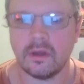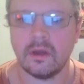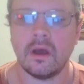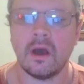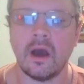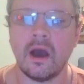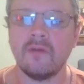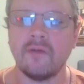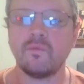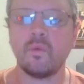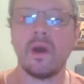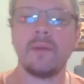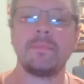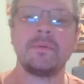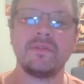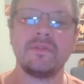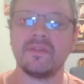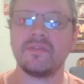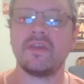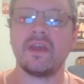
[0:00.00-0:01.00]
of
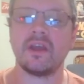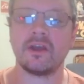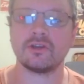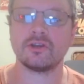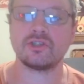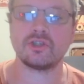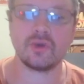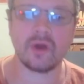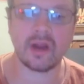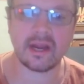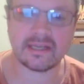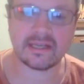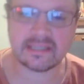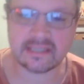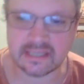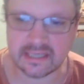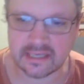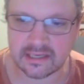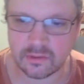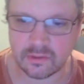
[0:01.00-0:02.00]
weapon that they are trained
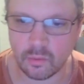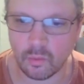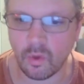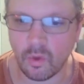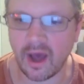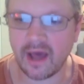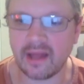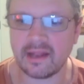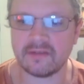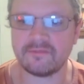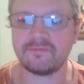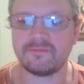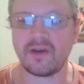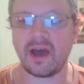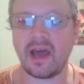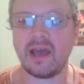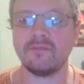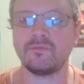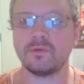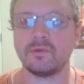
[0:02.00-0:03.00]
in, while a
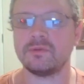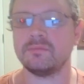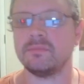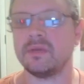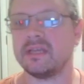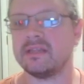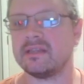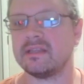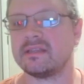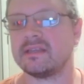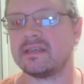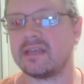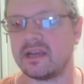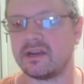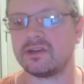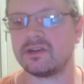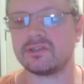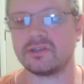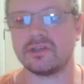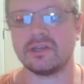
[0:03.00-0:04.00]
5 would mean that the
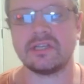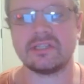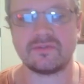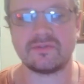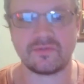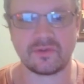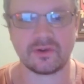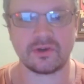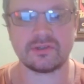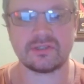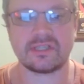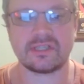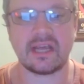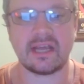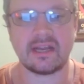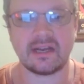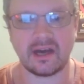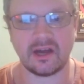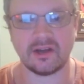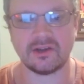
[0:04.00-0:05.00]
character is versed
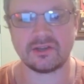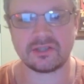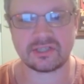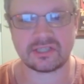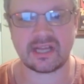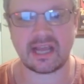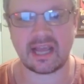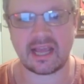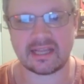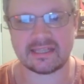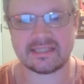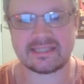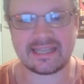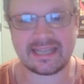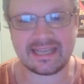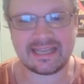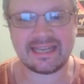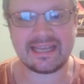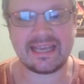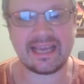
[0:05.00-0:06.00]
and understands
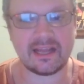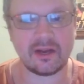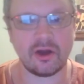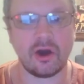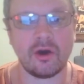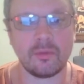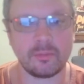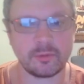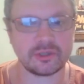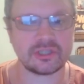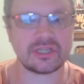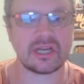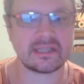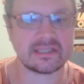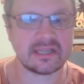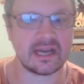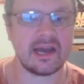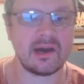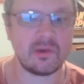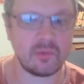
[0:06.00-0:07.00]
any and all
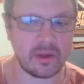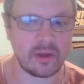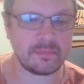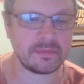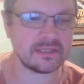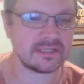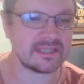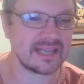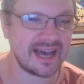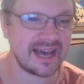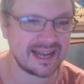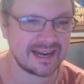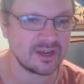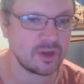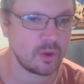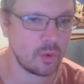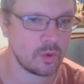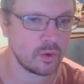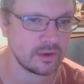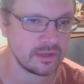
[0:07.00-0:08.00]
projectile weapons on a
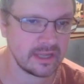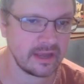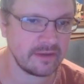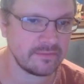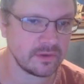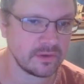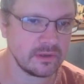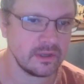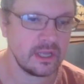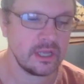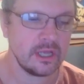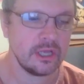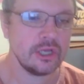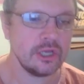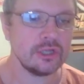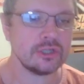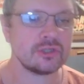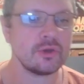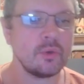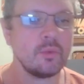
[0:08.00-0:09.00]
core level.
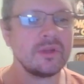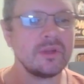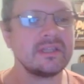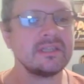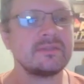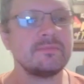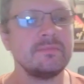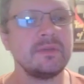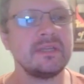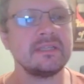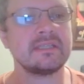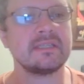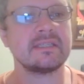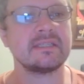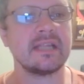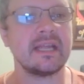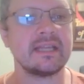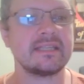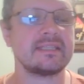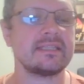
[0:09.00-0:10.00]
So what this means is,
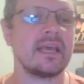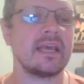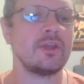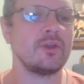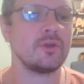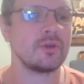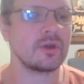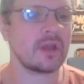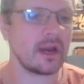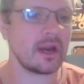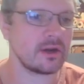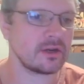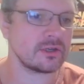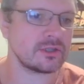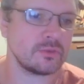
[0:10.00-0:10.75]
let's say your character